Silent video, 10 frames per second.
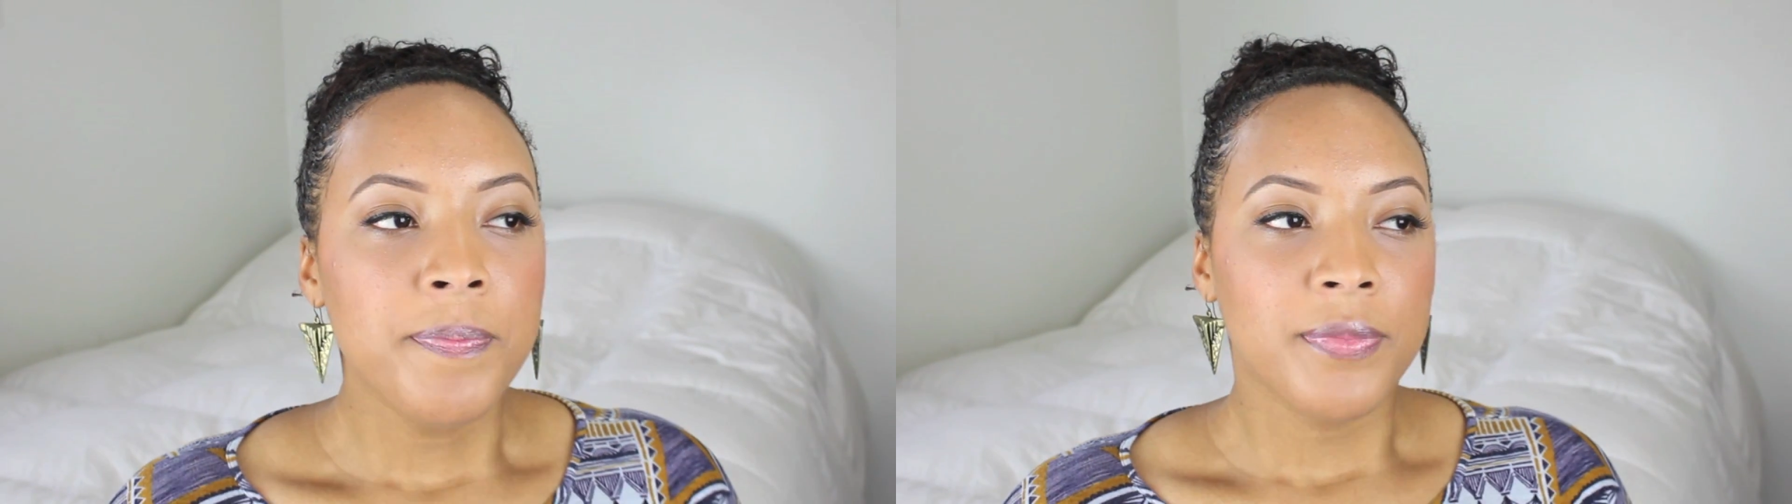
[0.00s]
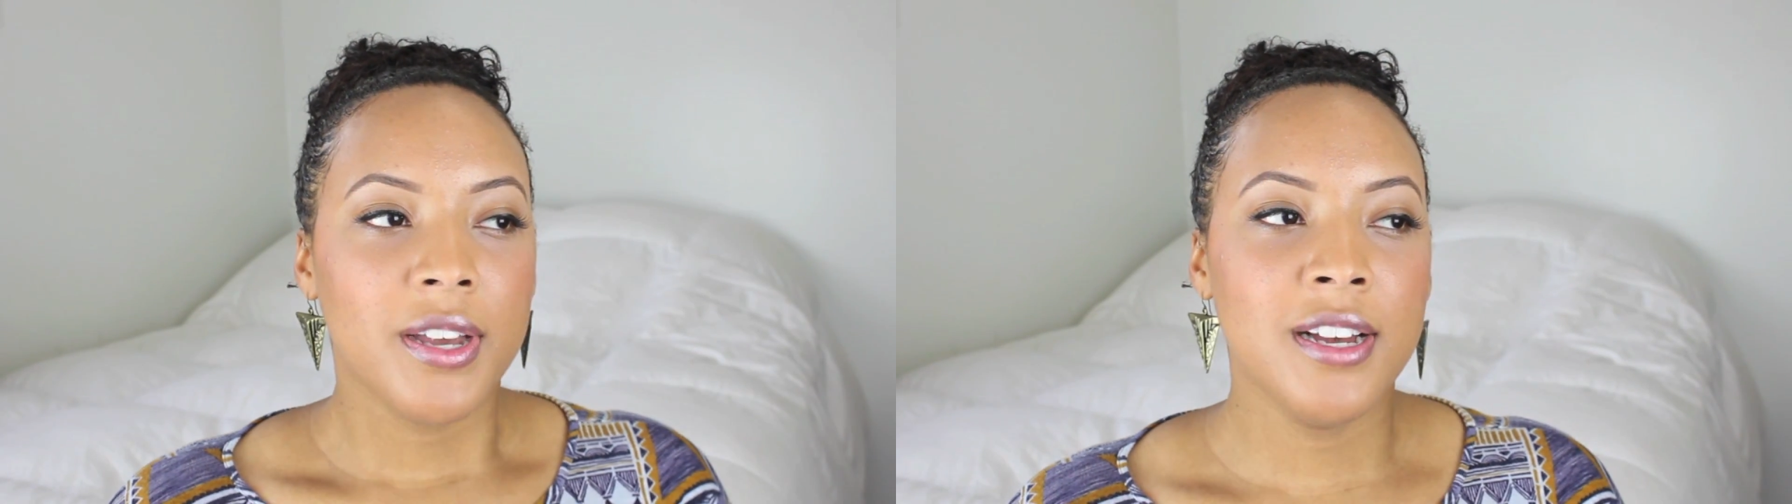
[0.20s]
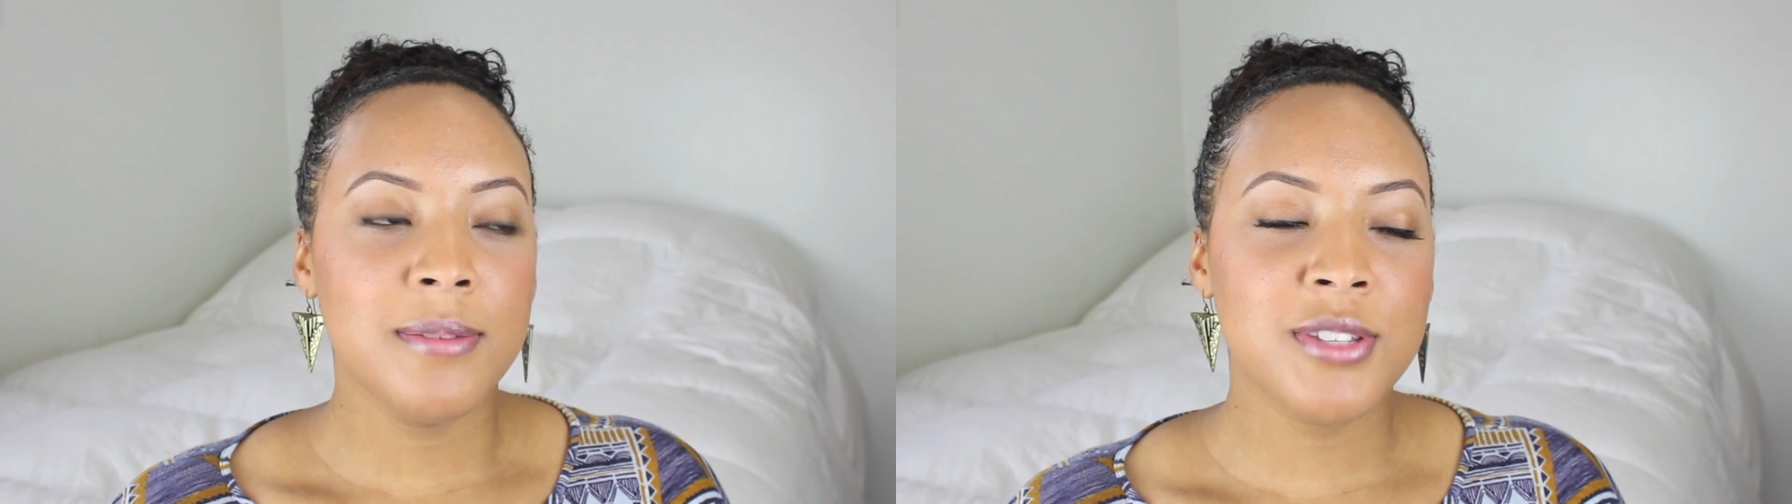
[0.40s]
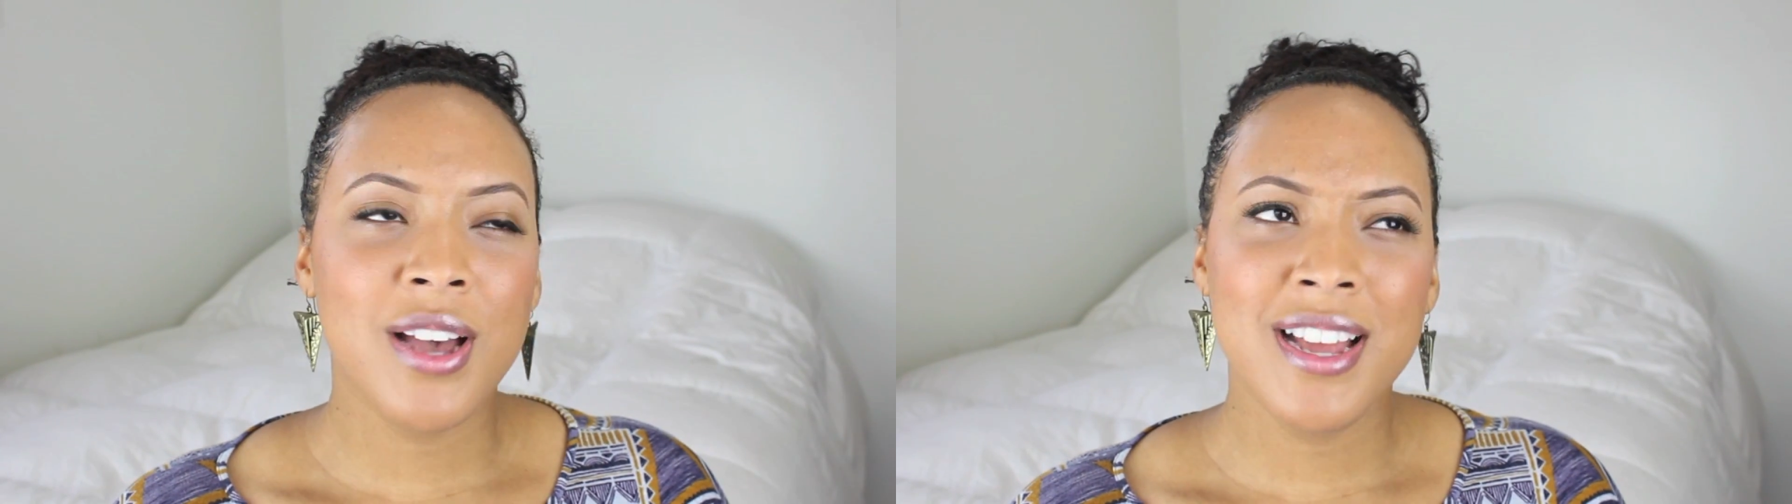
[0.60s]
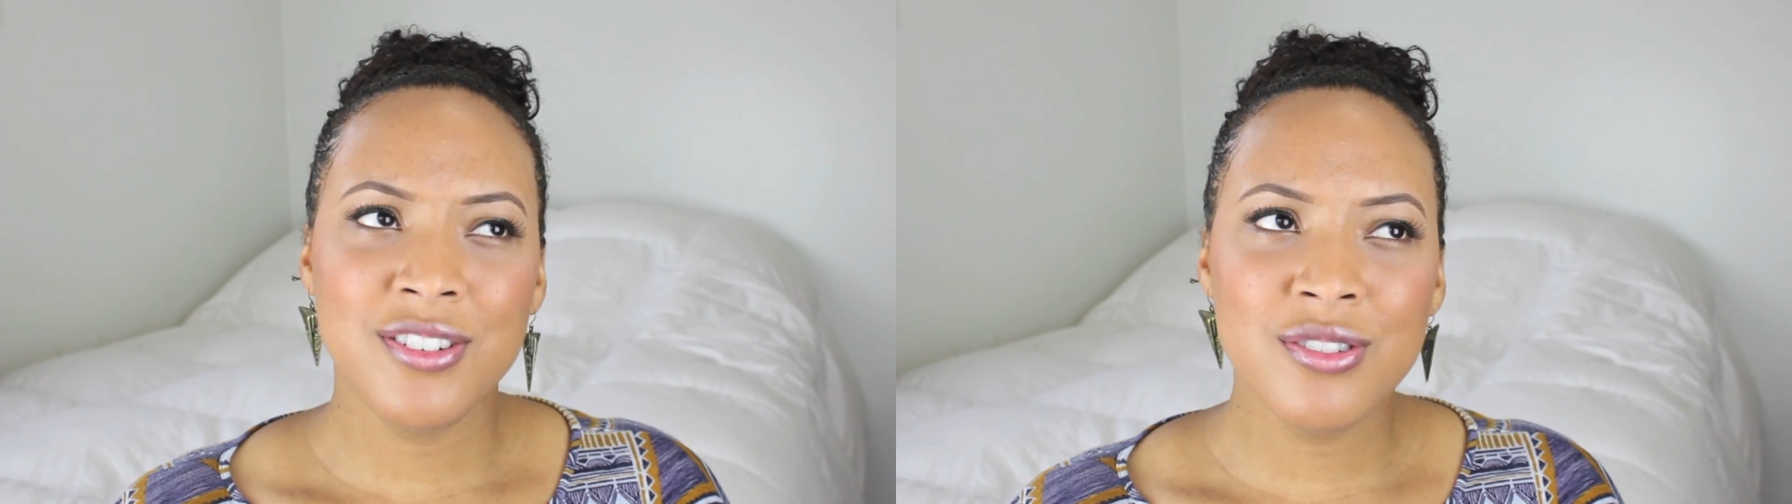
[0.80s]
So
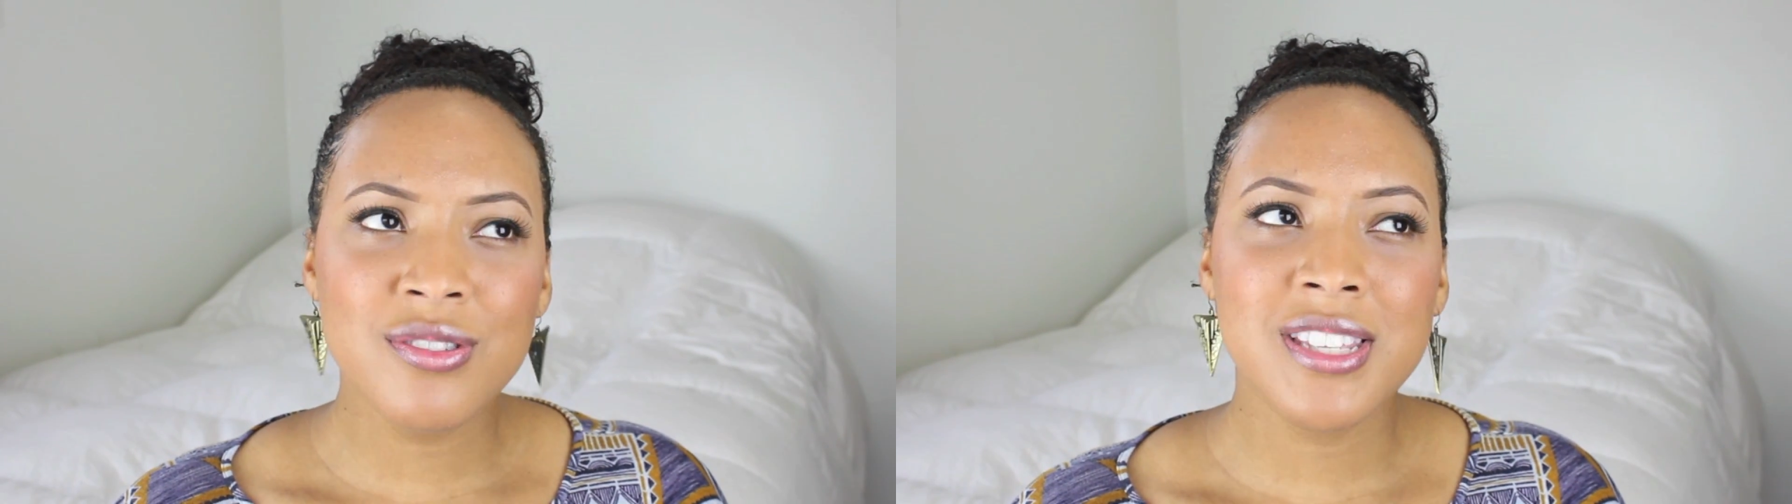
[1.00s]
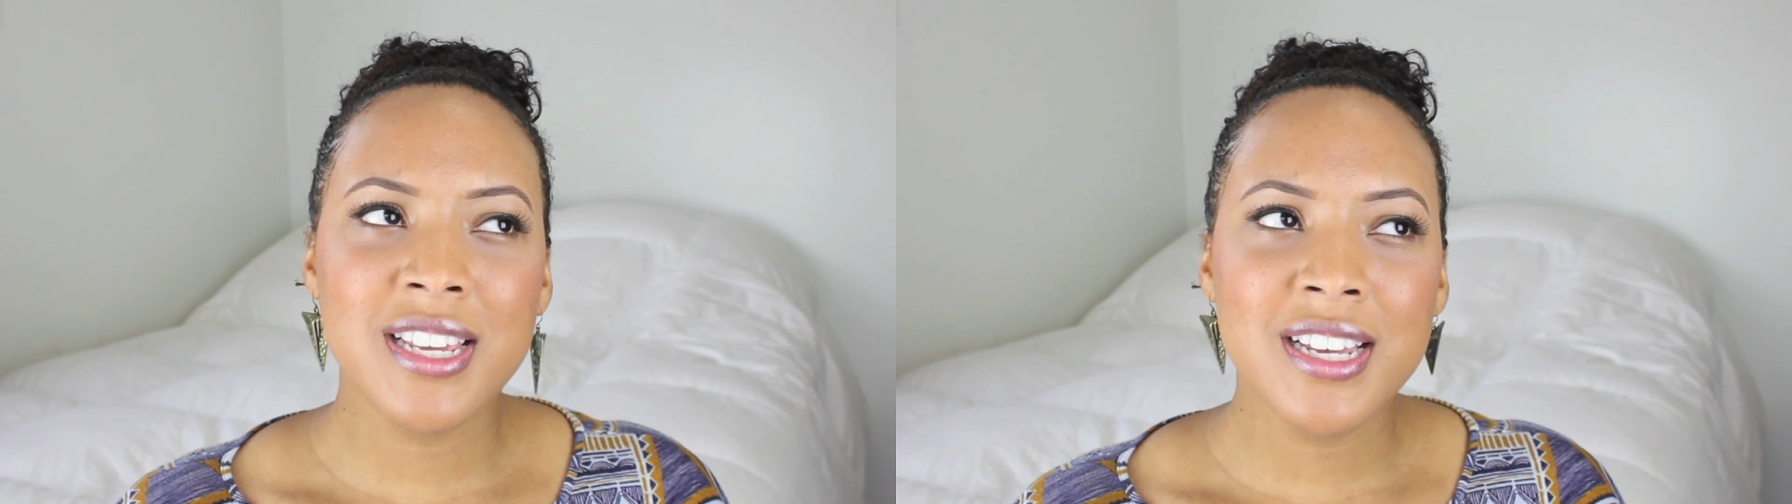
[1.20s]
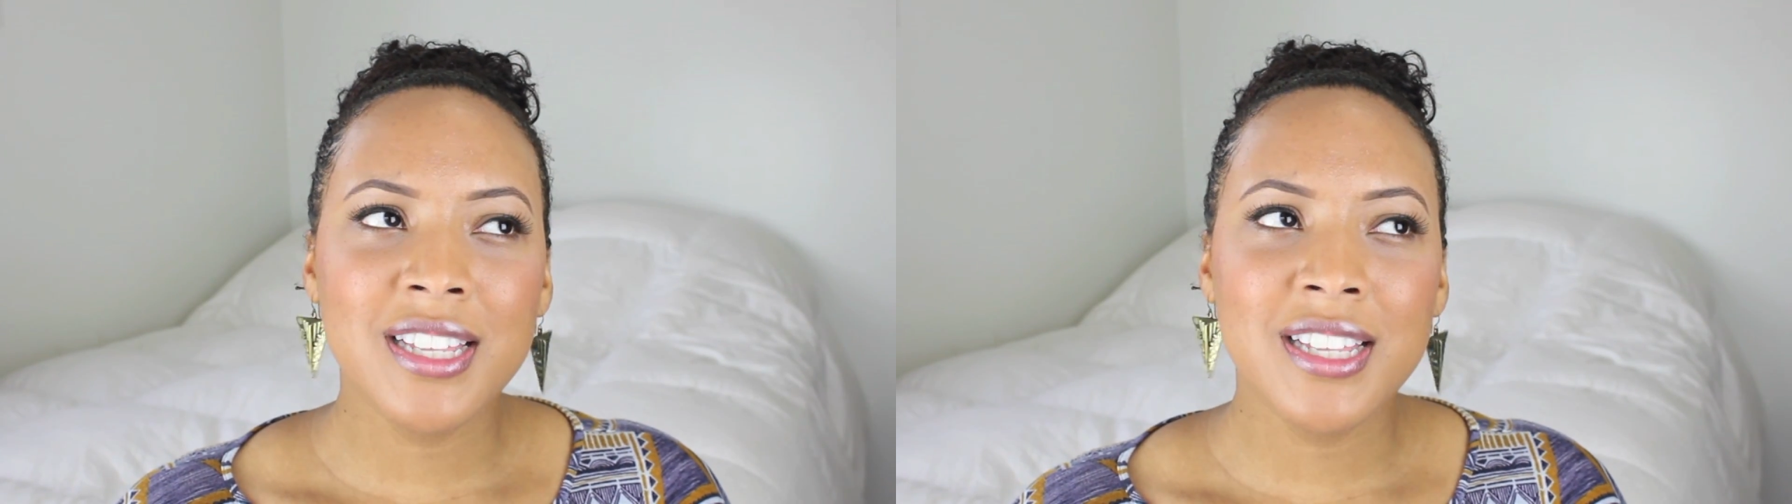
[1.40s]
I do see a